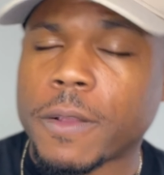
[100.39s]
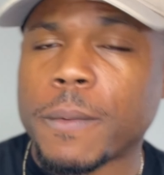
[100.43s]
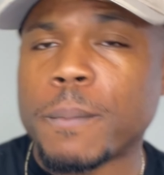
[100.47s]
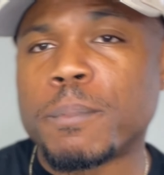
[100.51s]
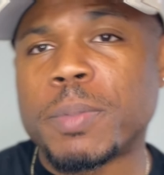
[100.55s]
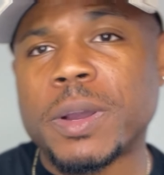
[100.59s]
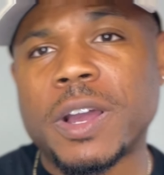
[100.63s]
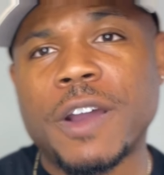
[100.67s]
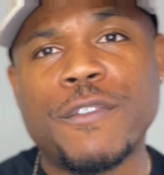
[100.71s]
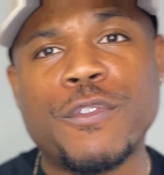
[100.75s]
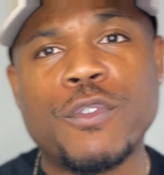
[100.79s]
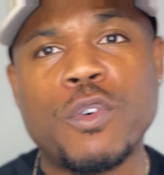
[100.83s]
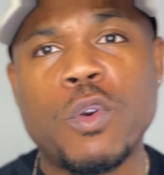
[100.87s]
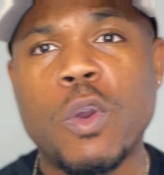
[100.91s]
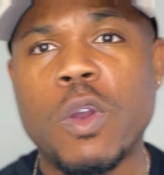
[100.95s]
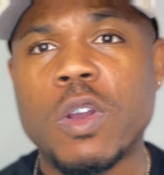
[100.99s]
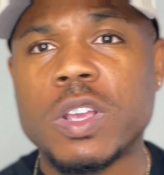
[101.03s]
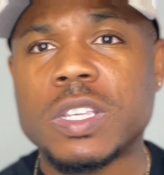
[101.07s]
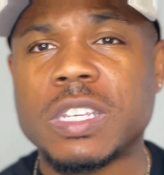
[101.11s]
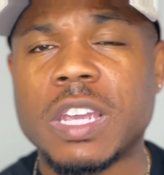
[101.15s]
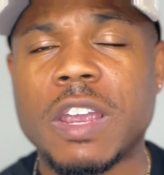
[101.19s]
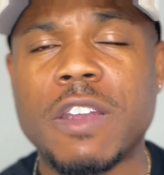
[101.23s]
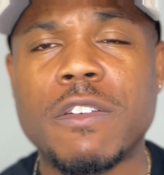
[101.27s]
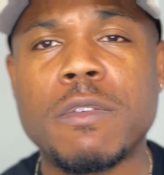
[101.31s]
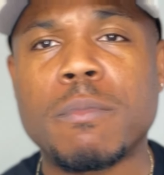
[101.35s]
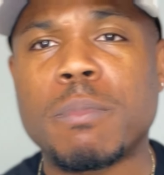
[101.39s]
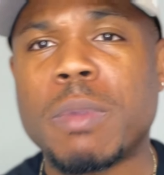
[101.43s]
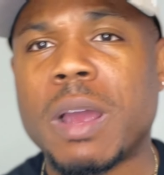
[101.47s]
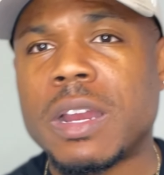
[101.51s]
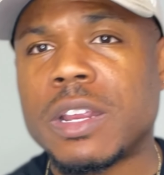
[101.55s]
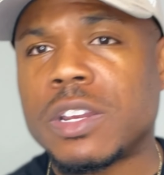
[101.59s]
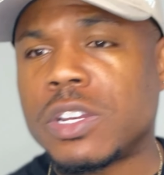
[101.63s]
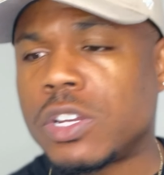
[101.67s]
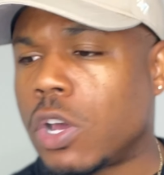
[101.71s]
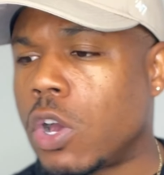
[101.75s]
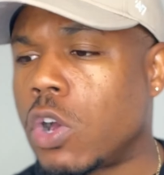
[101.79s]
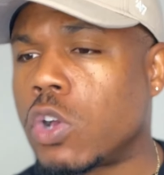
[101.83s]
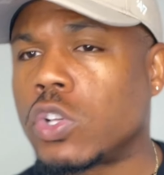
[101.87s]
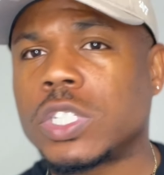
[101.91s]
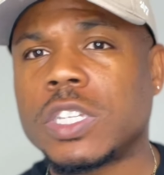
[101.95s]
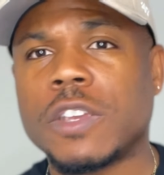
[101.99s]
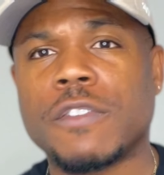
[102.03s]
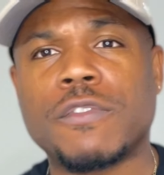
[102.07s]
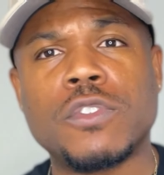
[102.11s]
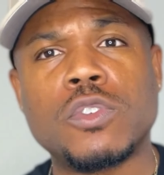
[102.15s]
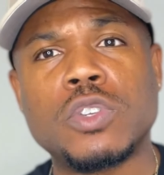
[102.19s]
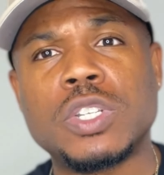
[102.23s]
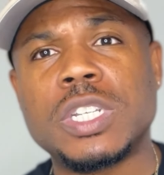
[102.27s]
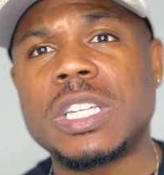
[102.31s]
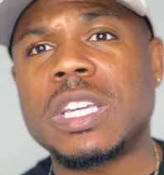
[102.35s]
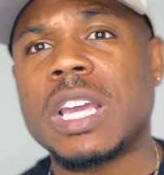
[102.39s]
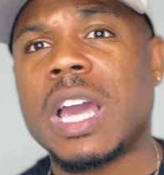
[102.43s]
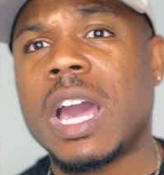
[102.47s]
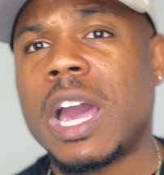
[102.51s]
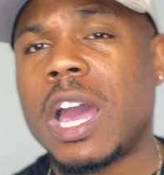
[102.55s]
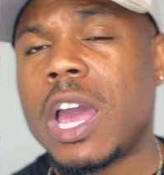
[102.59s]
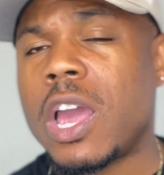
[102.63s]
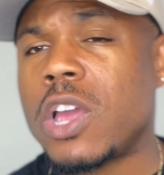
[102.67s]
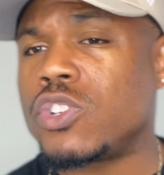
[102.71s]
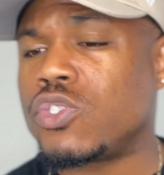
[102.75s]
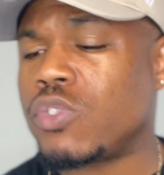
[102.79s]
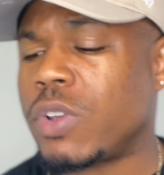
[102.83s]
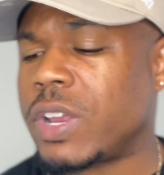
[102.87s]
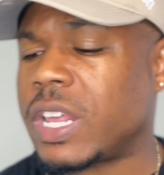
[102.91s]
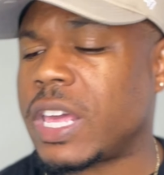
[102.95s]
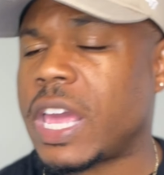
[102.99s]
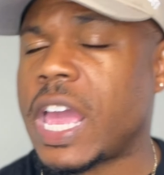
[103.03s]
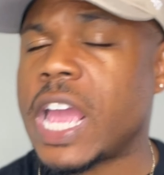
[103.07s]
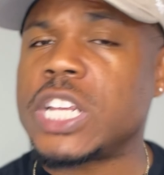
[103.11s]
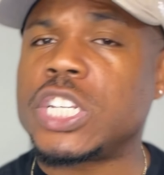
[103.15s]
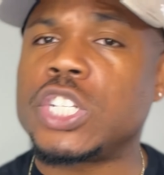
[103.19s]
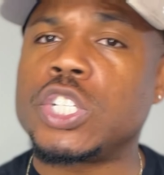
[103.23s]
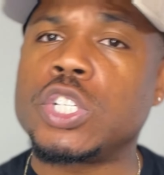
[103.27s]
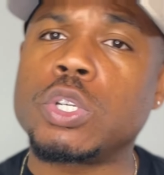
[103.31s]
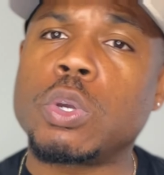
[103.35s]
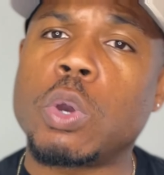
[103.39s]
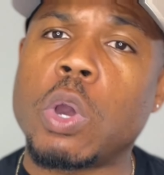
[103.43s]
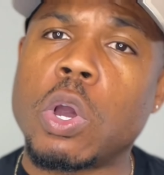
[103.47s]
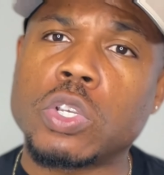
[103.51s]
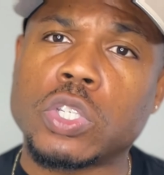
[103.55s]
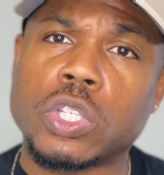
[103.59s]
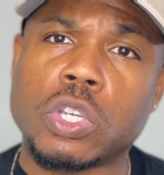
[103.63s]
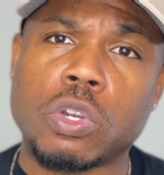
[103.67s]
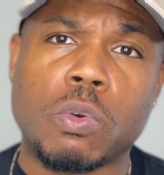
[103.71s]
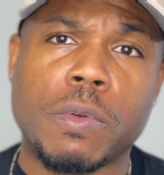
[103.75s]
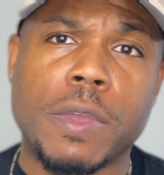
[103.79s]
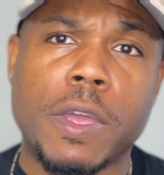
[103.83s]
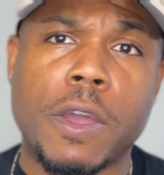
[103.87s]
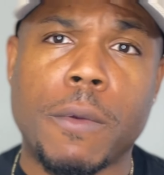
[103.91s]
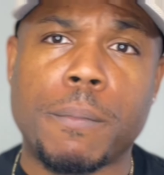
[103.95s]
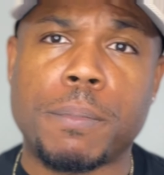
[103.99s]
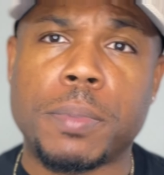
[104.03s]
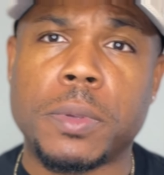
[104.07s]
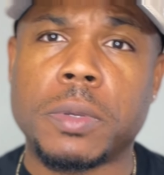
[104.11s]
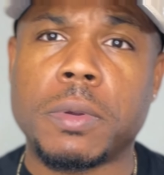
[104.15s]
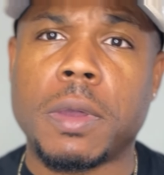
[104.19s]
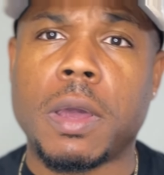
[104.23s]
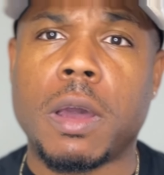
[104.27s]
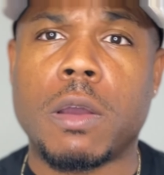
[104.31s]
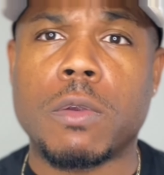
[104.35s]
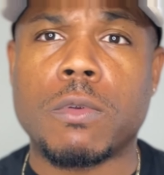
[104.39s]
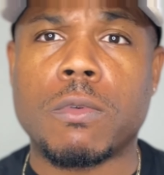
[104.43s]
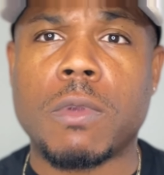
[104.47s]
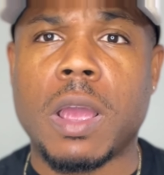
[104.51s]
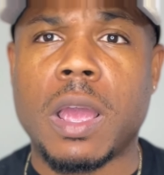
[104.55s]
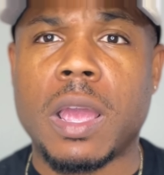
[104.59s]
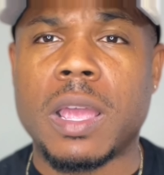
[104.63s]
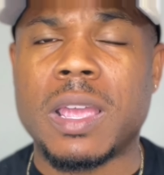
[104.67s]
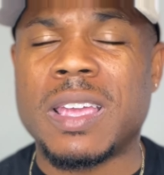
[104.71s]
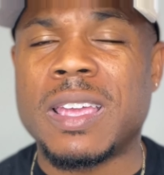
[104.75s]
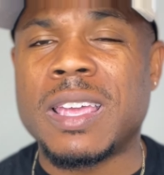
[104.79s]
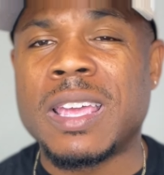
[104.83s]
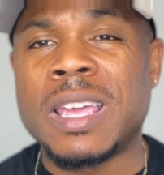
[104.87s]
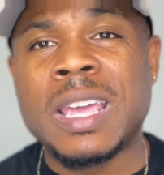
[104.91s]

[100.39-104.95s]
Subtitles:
But of course, everybody knows if you dehydrate it, H2O is going to help you out, right?